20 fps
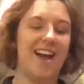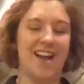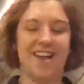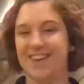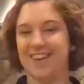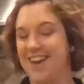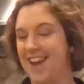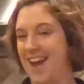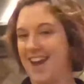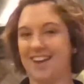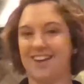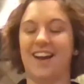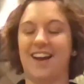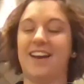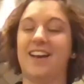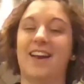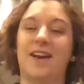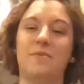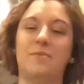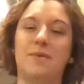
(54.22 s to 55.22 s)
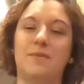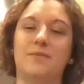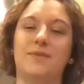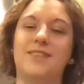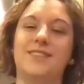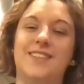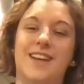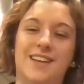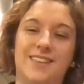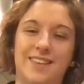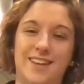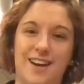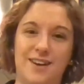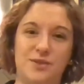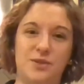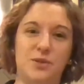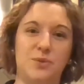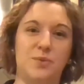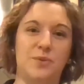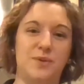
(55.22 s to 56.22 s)
And I can't remember exactly
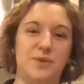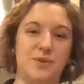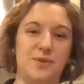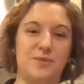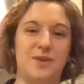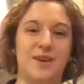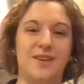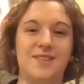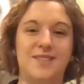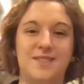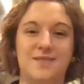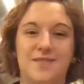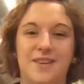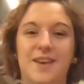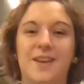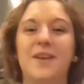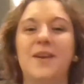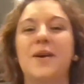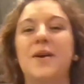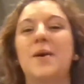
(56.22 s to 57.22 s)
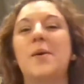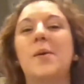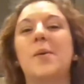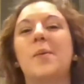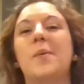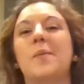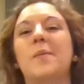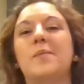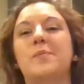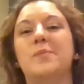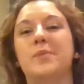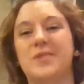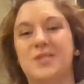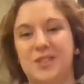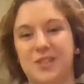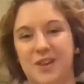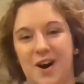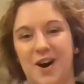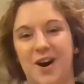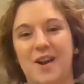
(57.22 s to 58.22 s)
how she worded the rest of it, but
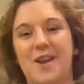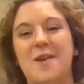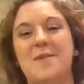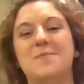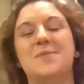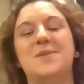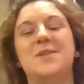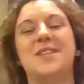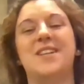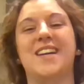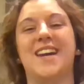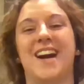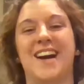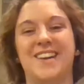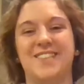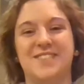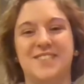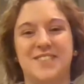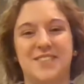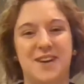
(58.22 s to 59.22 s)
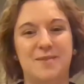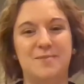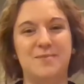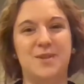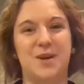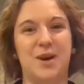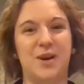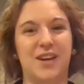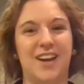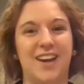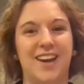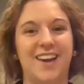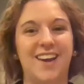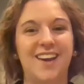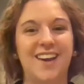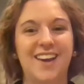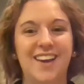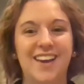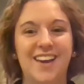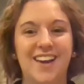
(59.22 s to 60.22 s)
she got him to kind of stop talking
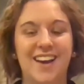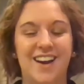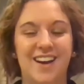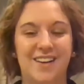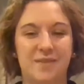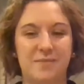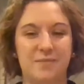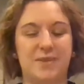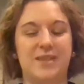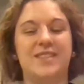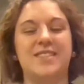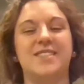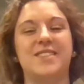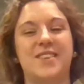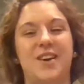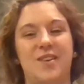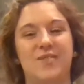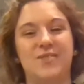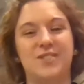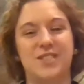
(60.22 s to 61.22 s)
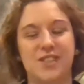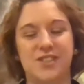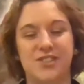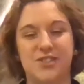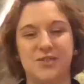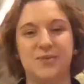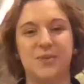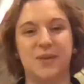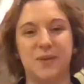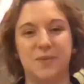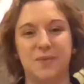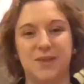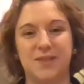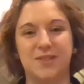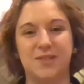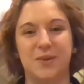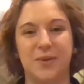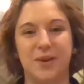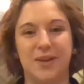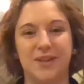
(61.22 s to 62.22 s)
because the conversation really
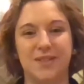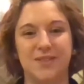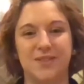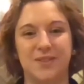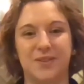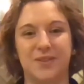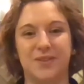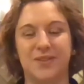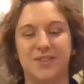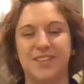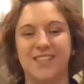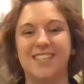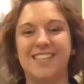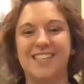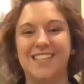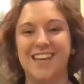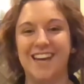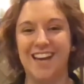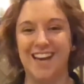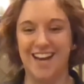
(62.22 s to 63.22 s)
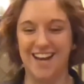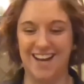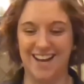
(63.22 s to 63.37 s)
was going in circles.